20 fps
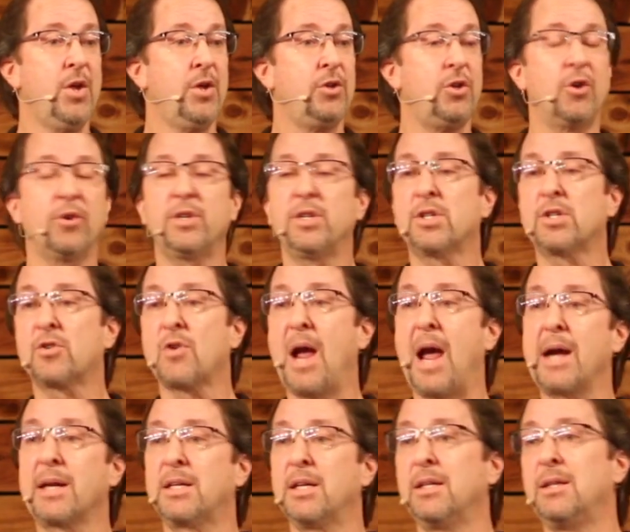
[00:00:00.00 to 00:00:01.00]
You're
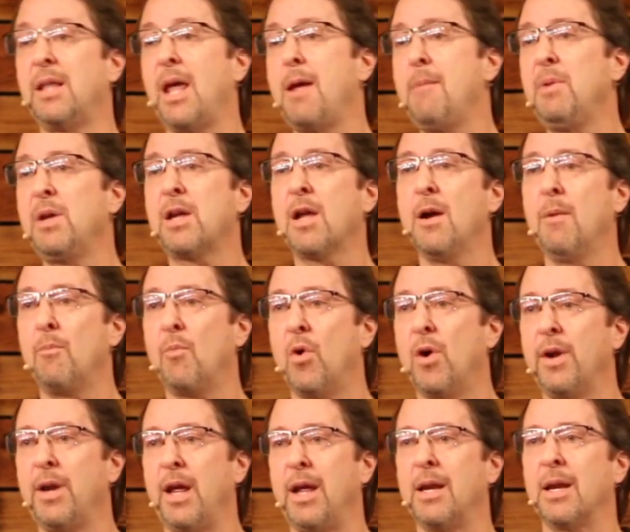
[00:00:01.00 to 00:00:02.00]
distracted, they become
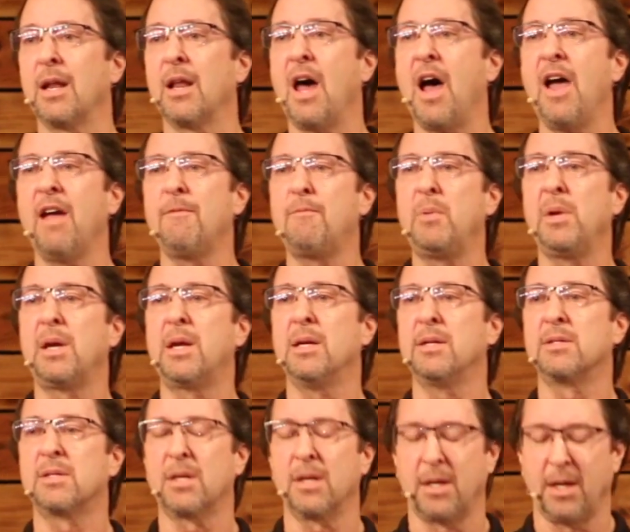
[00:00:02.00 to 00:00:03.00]
one, and life
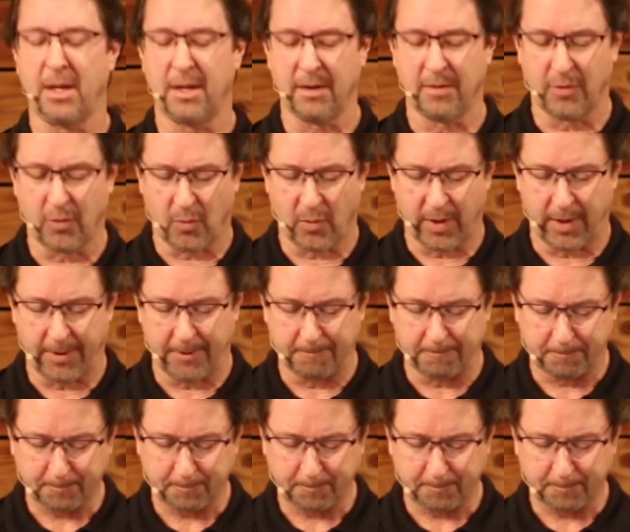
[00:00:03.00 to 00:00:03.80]
begins to get in the way.